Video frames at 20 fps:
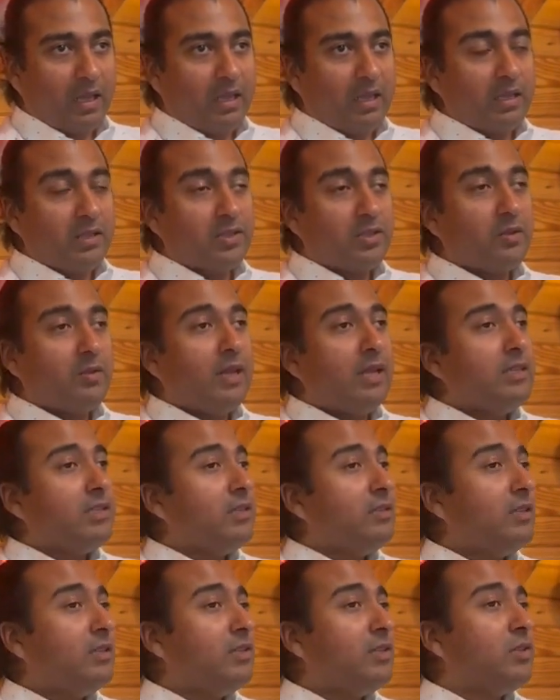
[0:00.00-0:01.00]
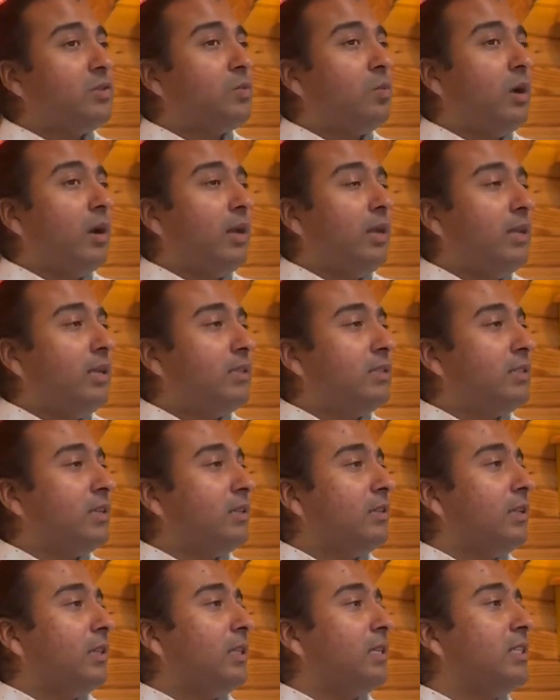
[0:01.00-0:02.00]
And so this is why it
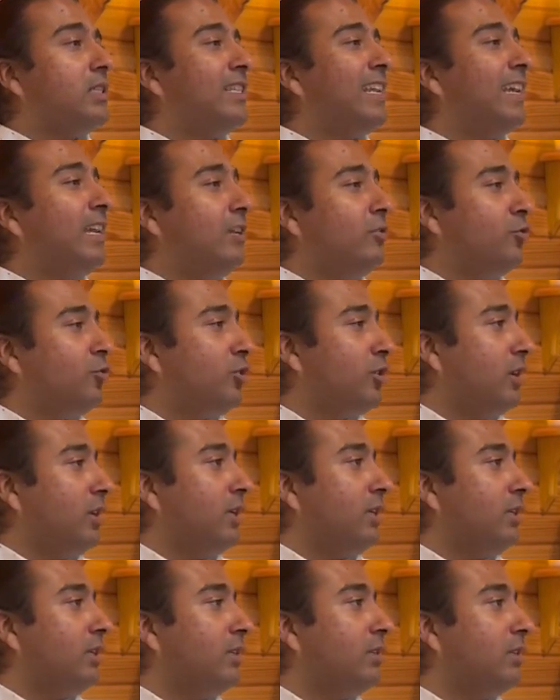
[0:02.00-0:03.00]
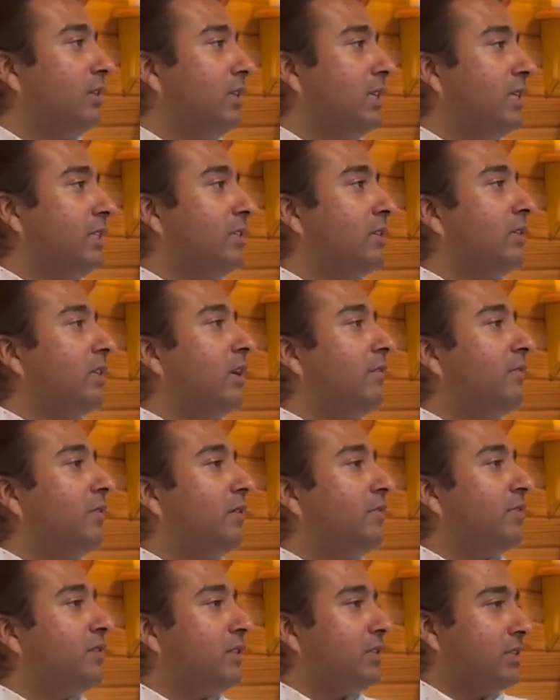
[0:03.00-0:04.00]
said that the second jhana is the level
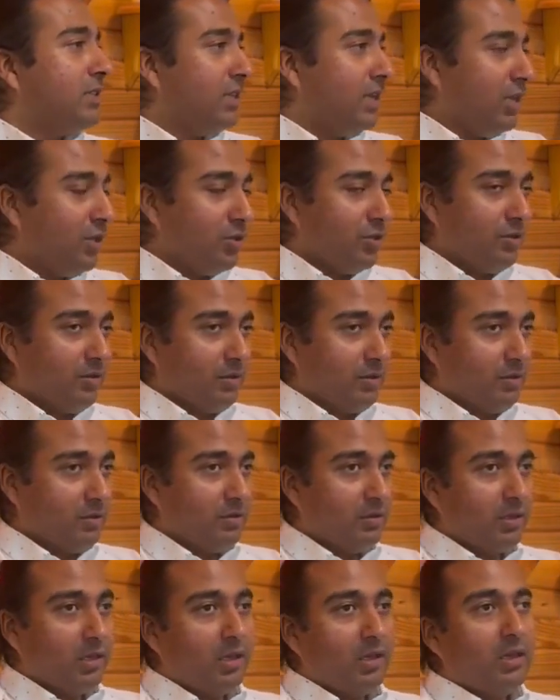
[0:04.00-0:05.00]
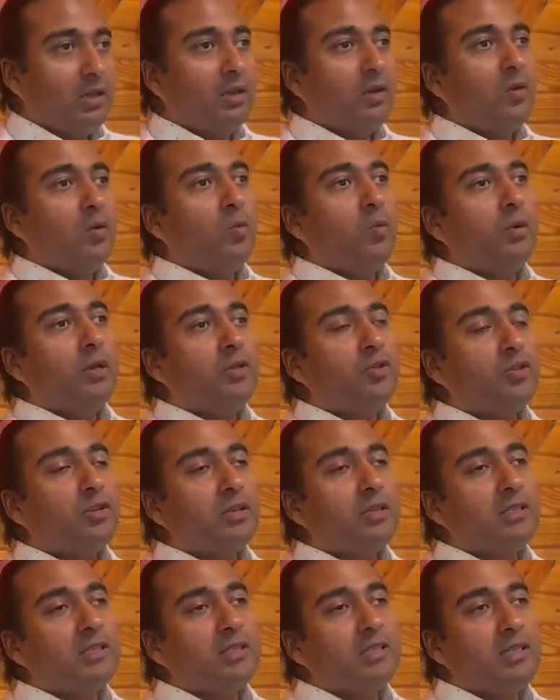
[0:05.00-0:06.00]
of cessation which
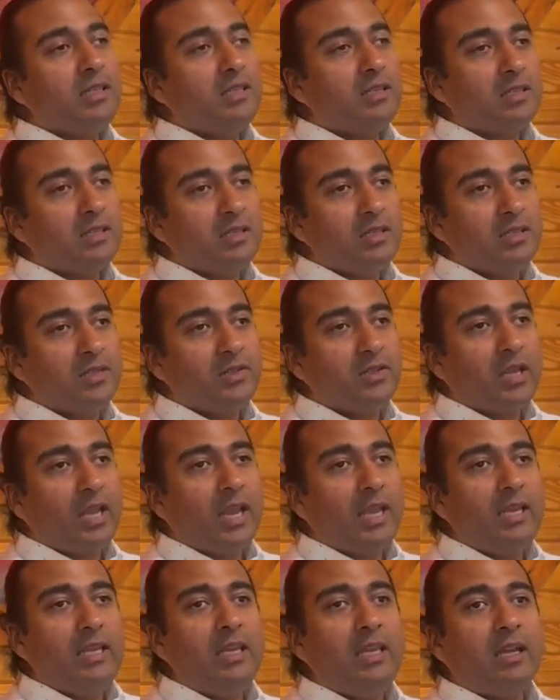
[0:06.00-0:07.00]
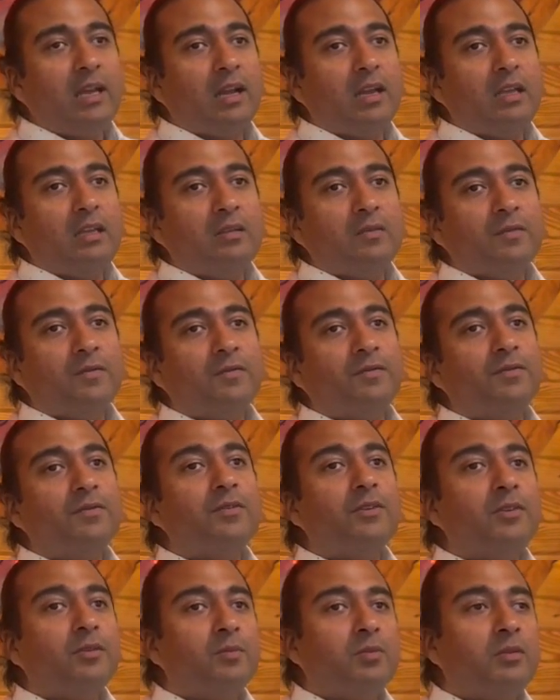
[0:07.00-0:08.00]
ceases any kind of
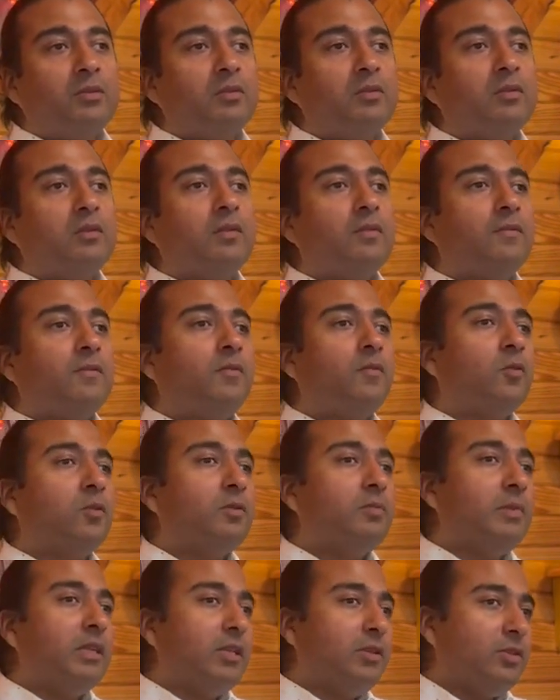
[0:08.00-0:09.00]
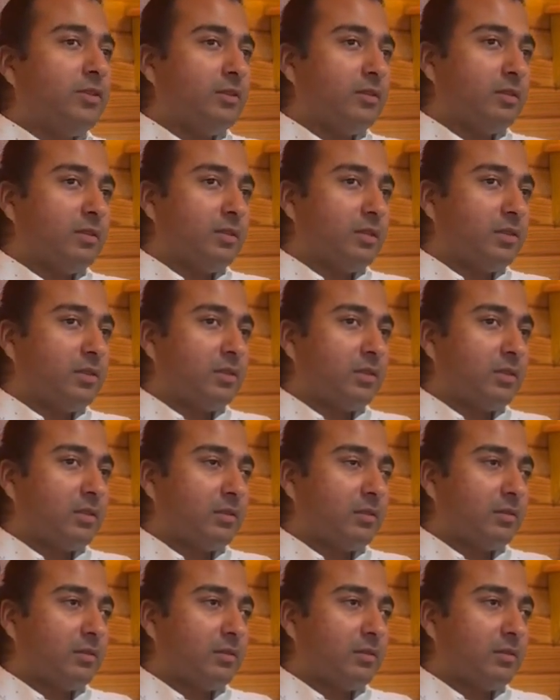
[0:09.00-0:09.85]
verbal formations.